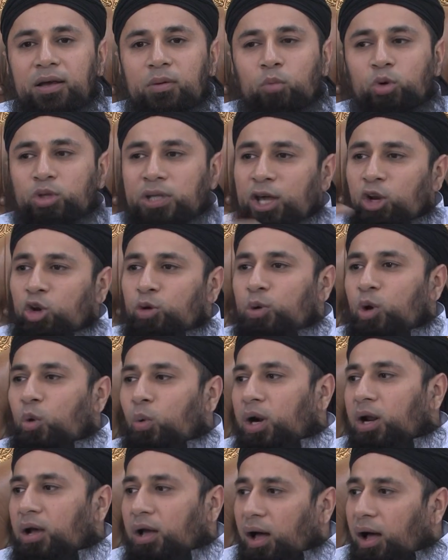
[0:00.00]
Budayl ibn
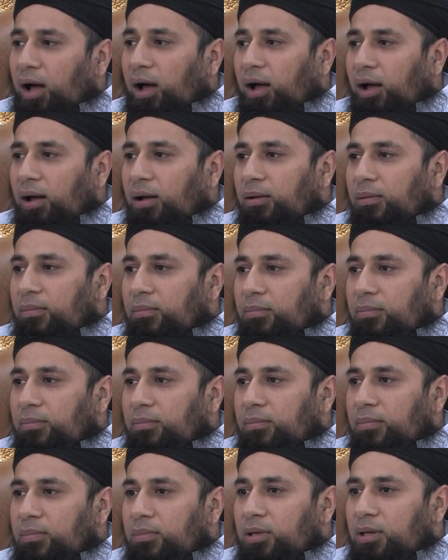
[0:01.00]
Warqa,
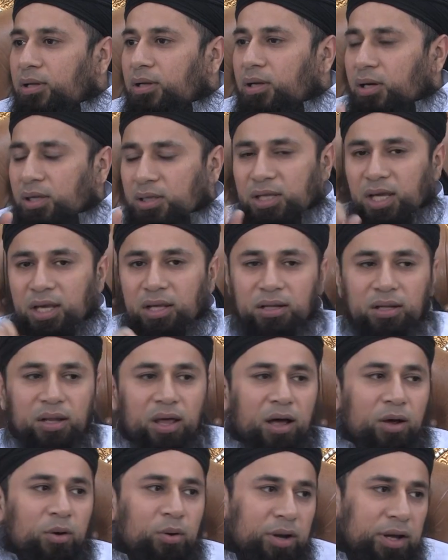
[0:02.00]

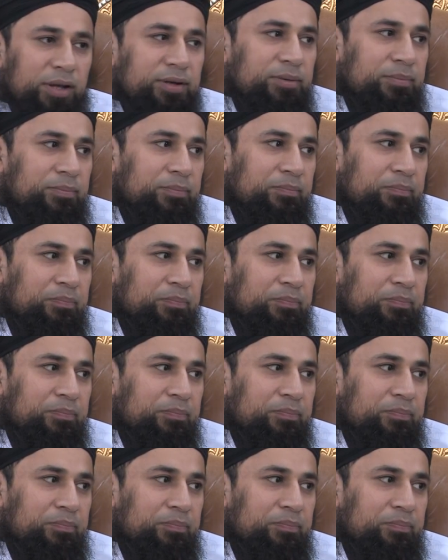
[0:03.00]
radiyallahu anh,